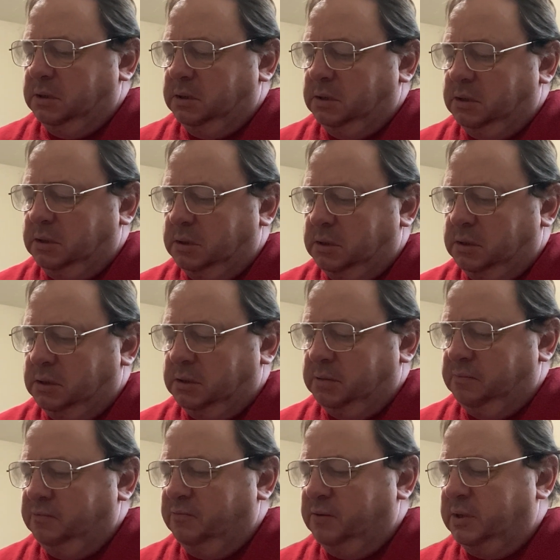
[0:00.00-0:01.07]

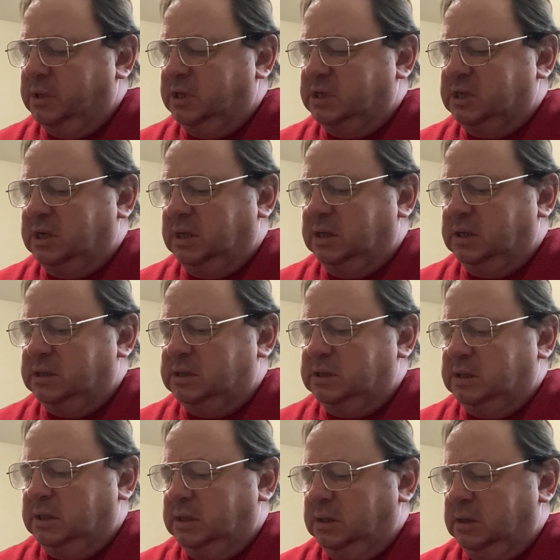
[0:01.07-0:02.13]
What else can I
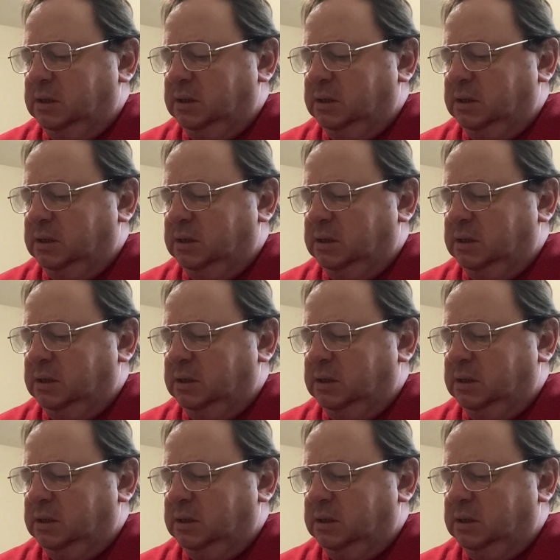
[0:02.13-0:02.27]
say?